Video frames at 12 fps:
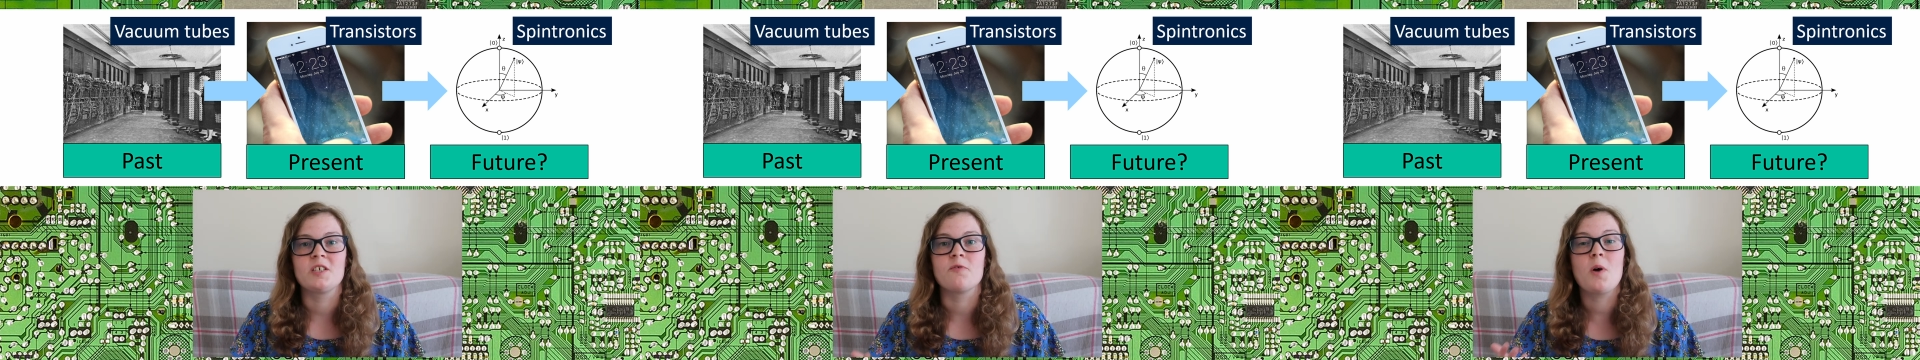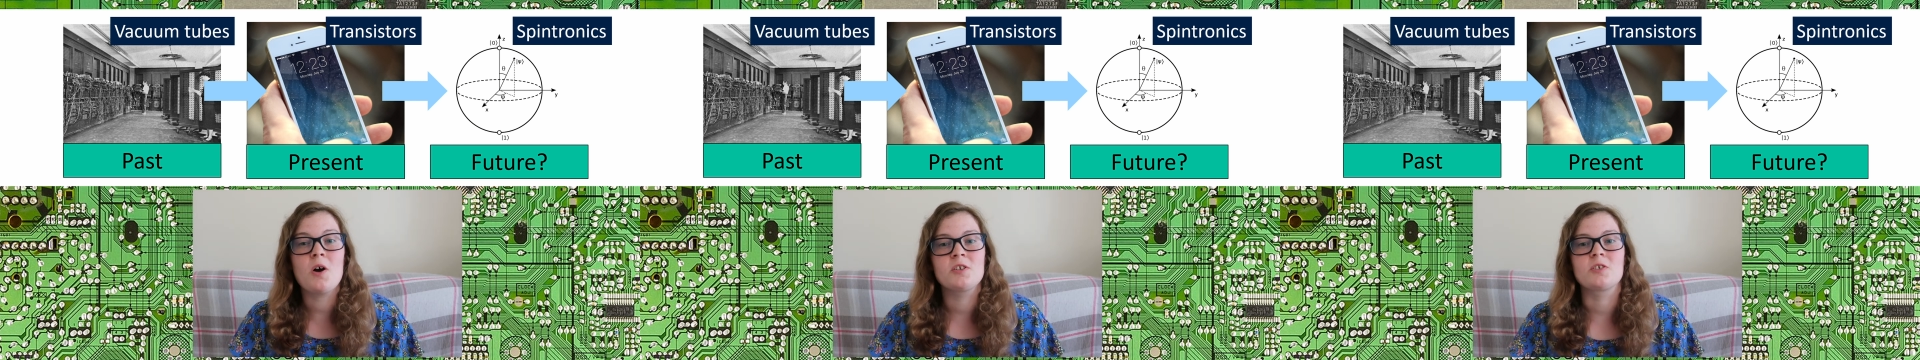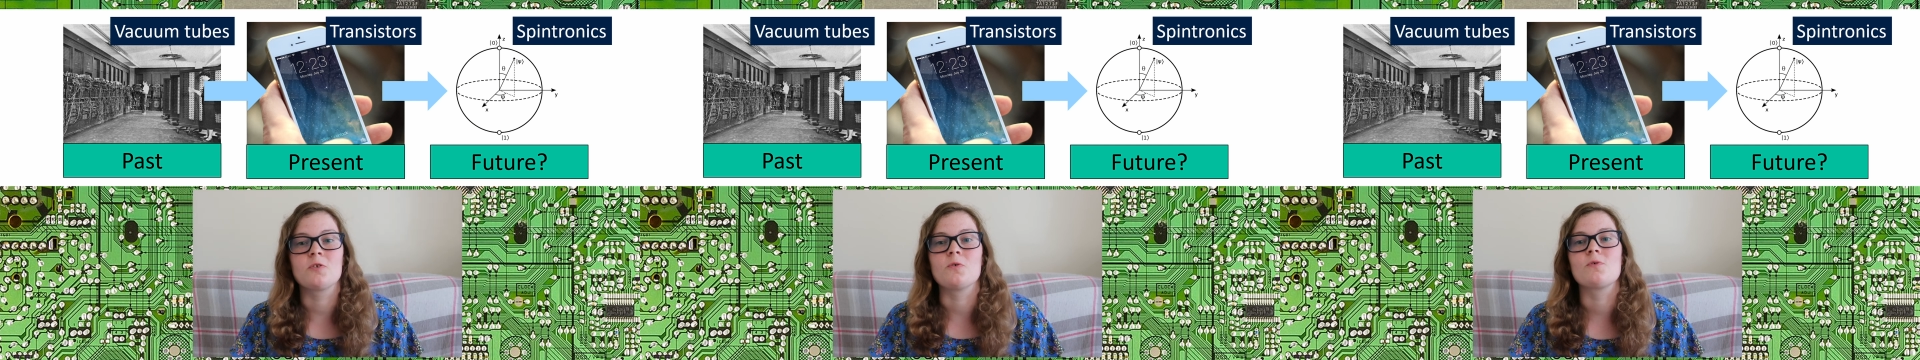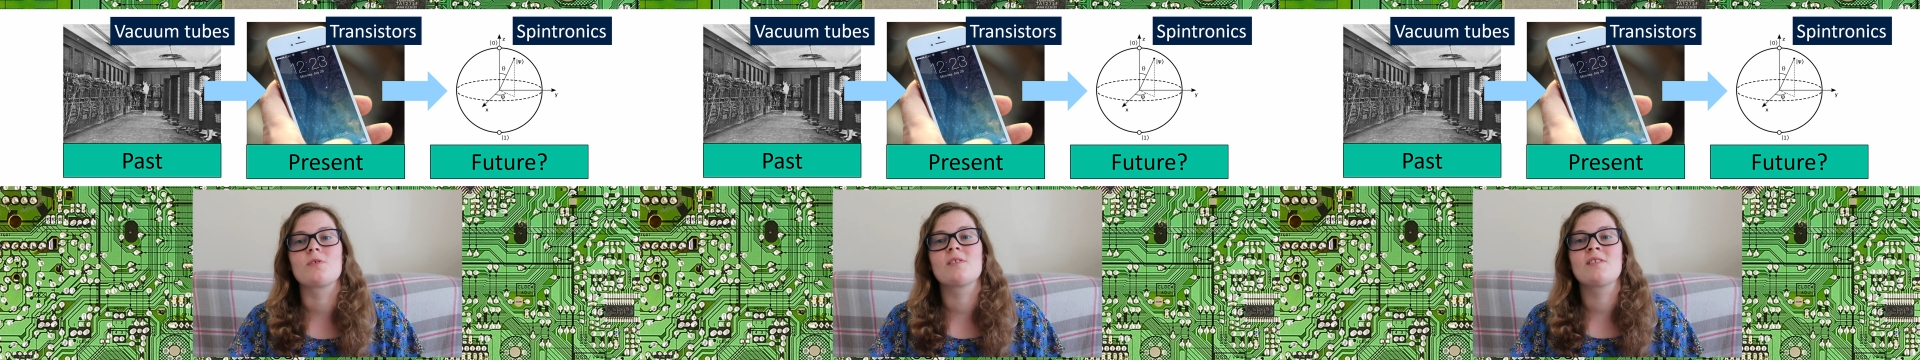of
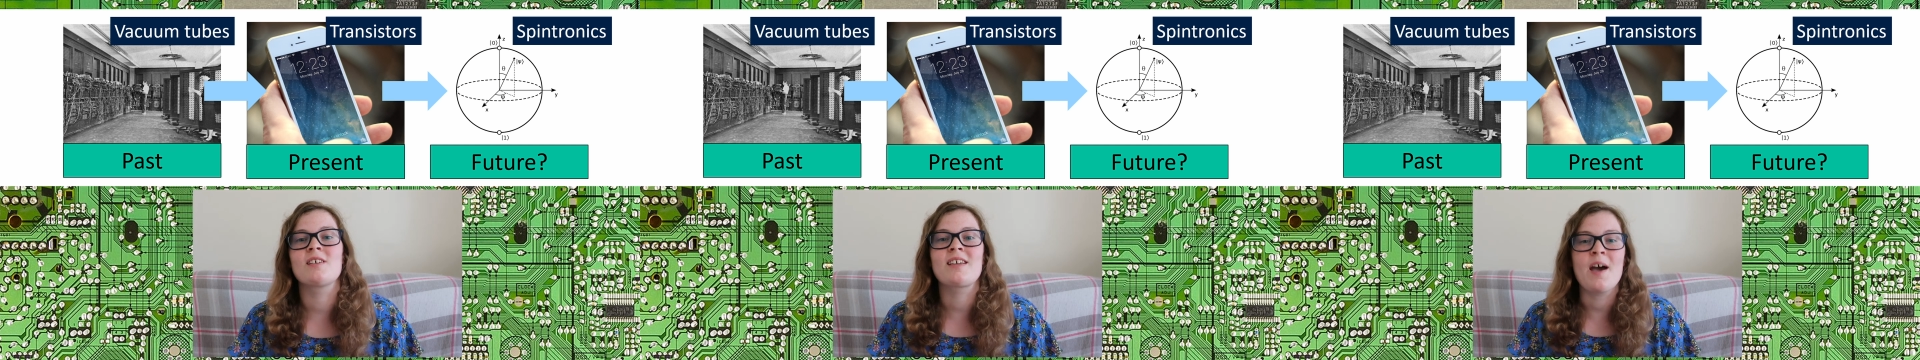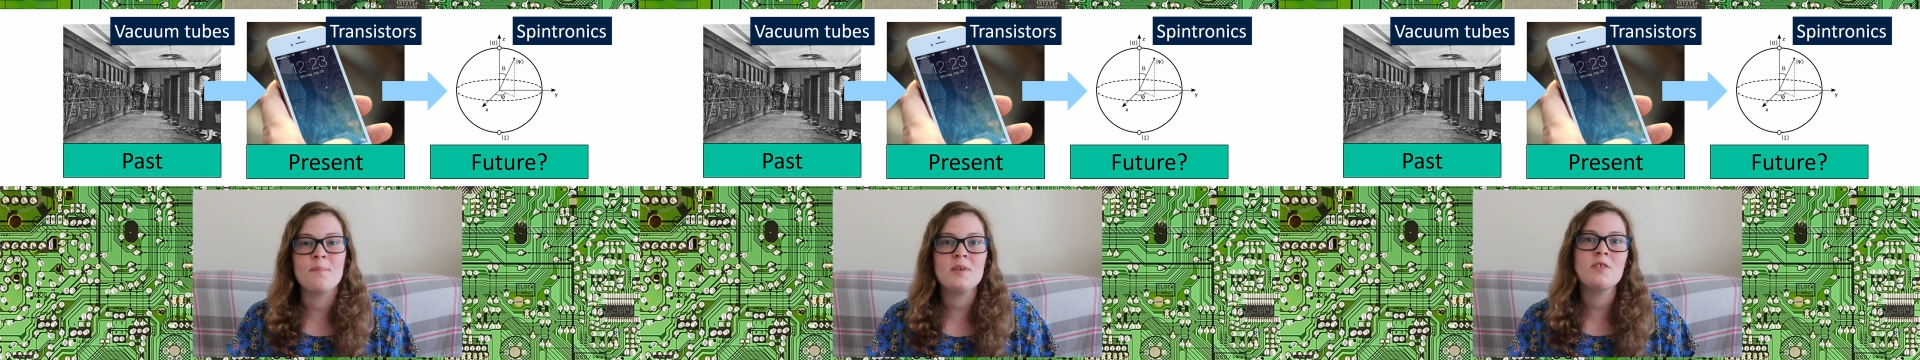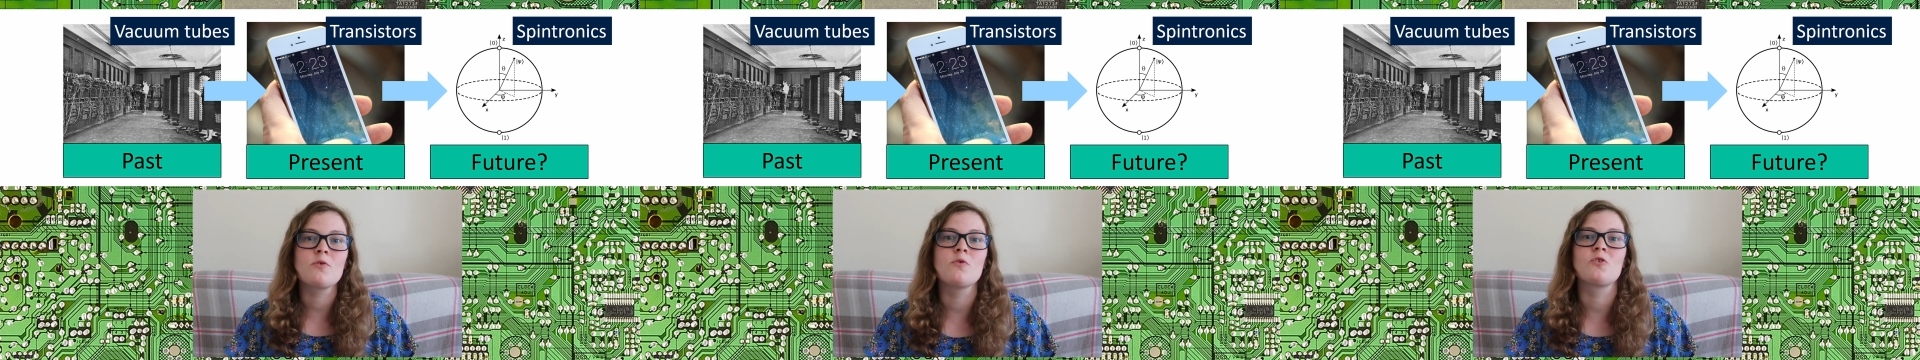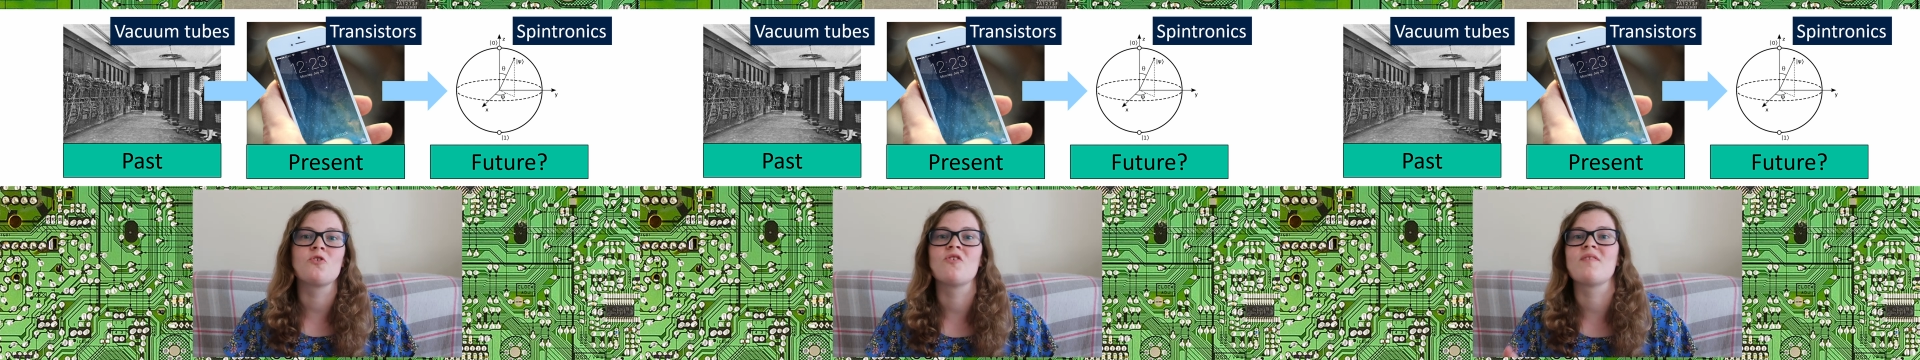particles that can be
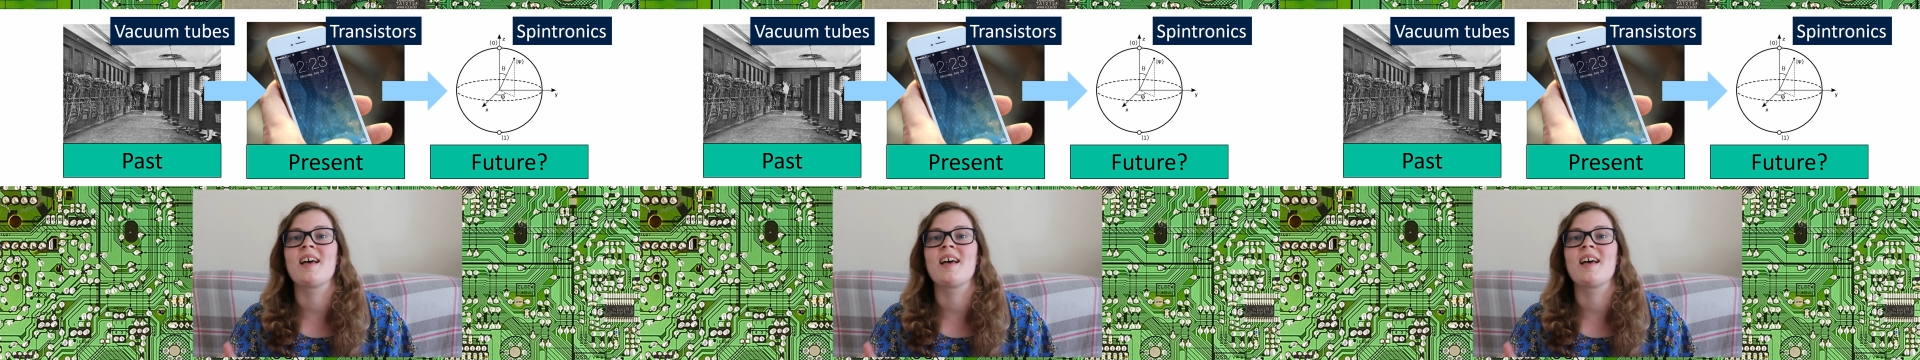thought of